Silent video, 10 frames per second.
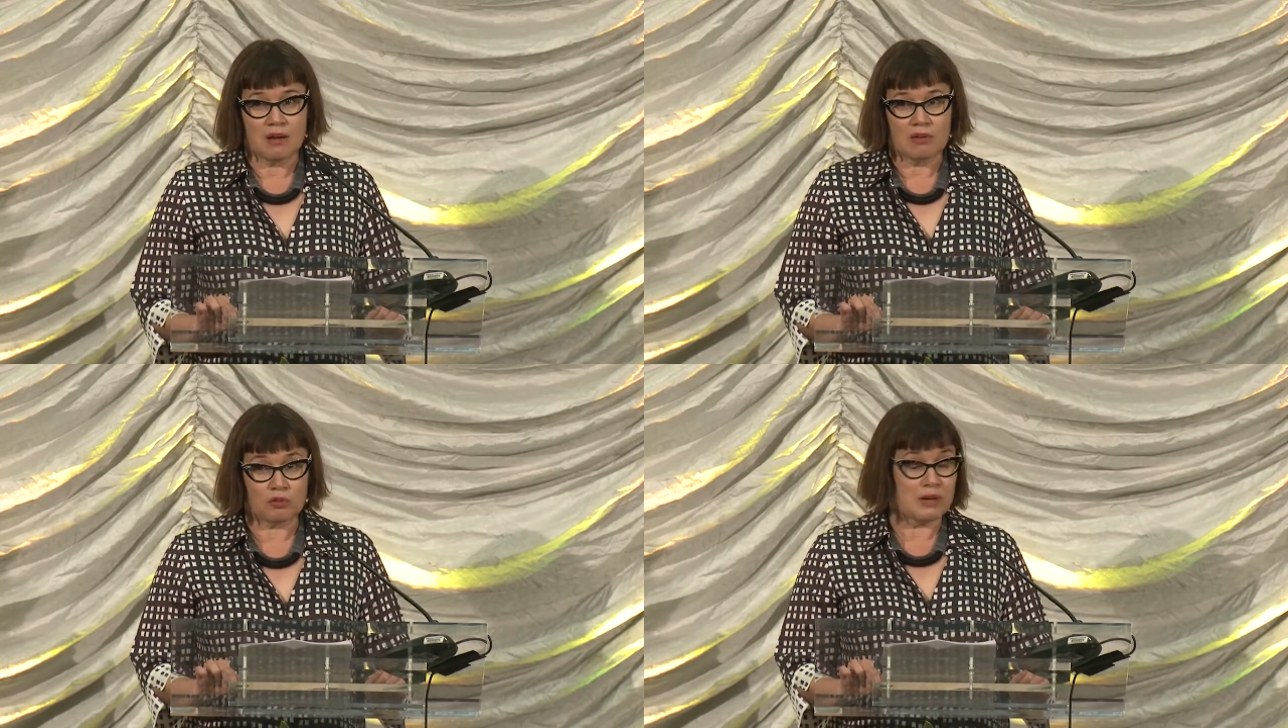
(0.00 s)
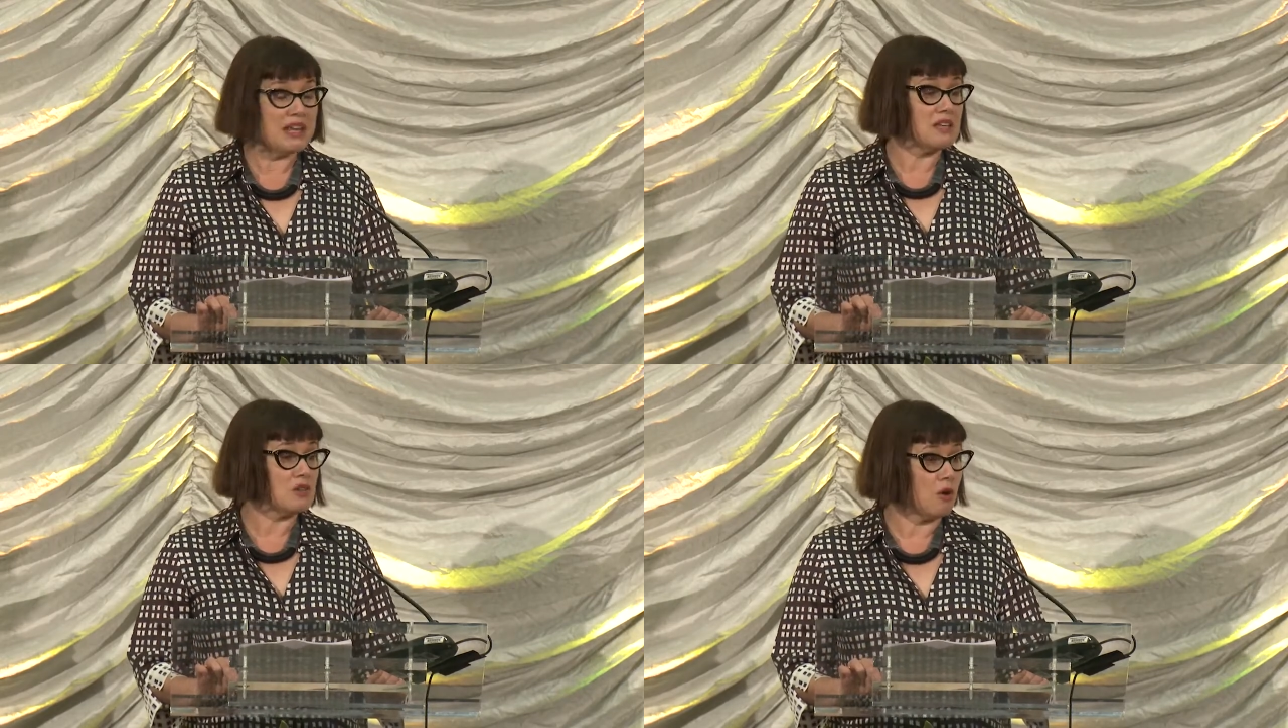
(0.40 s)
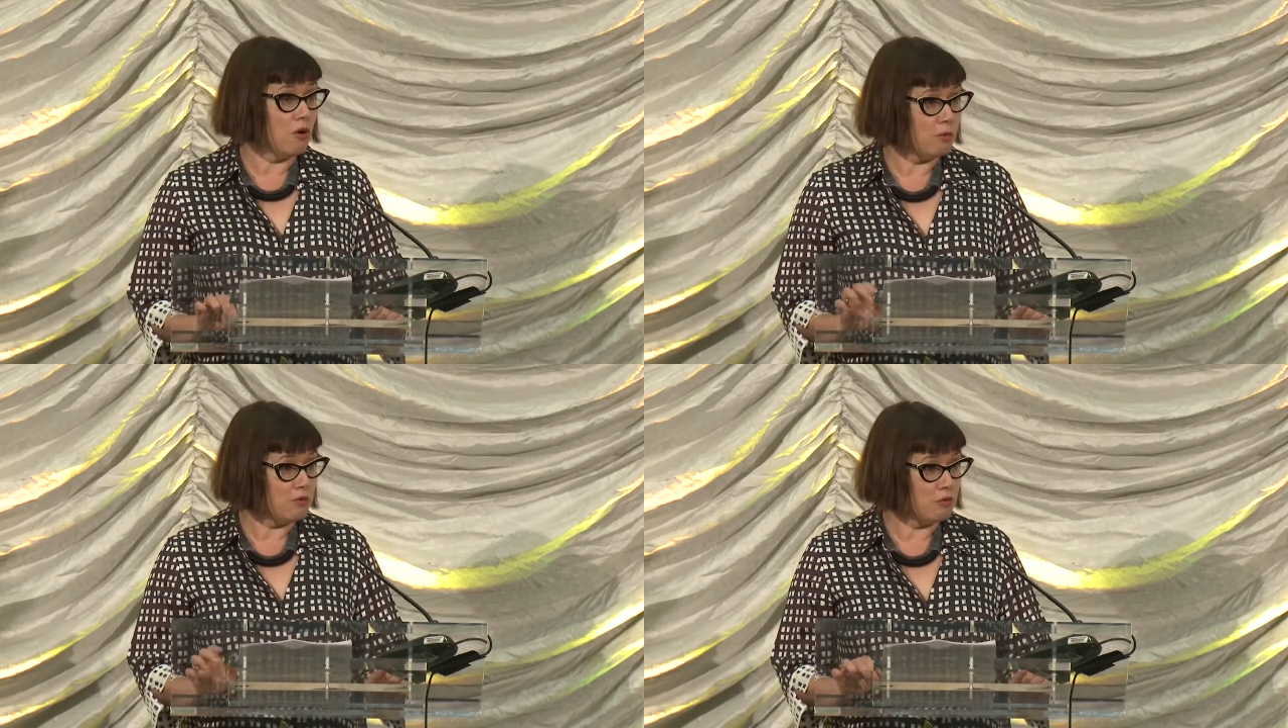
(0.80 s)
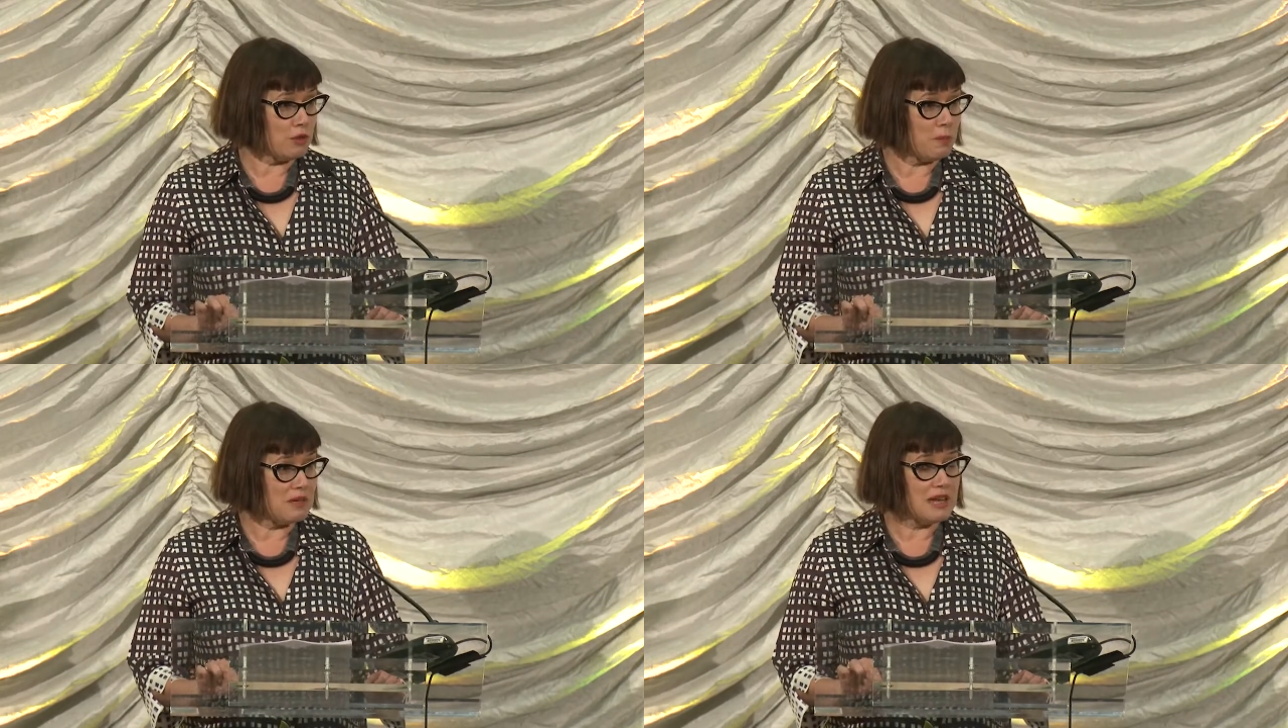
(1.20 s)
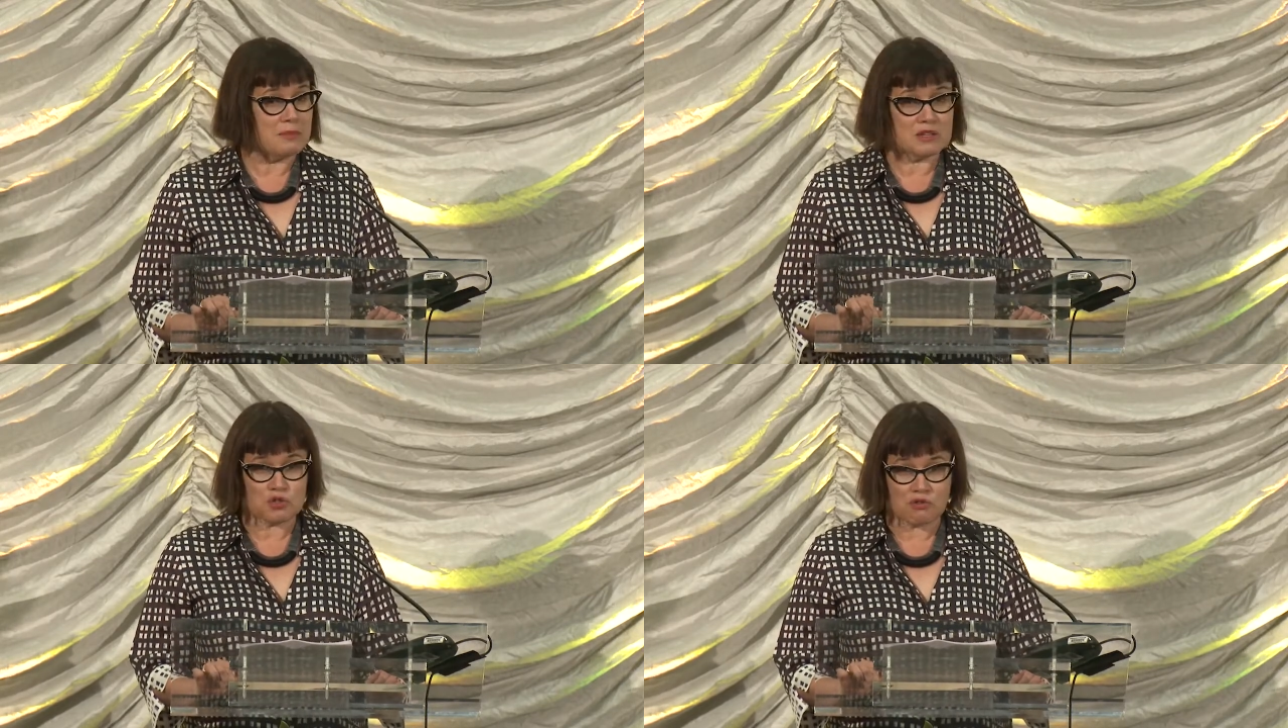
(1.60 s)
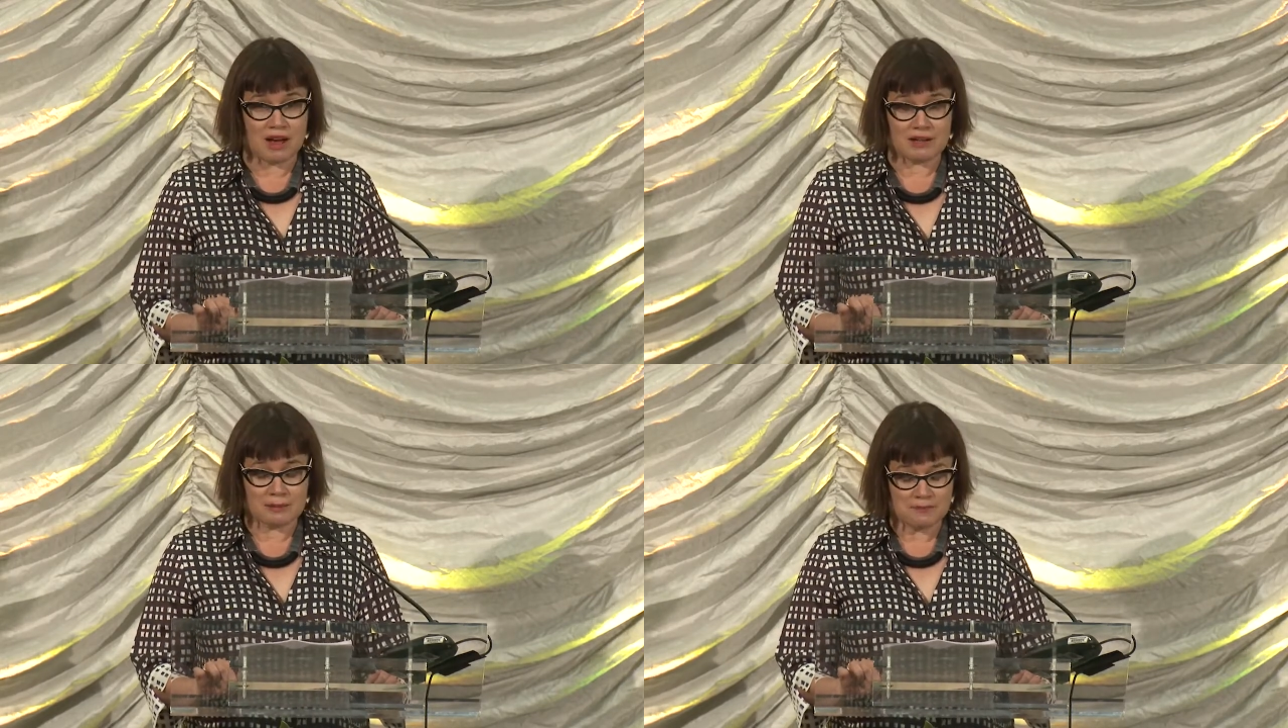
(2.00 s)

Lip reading: 3 years ago, before the pandemic struck.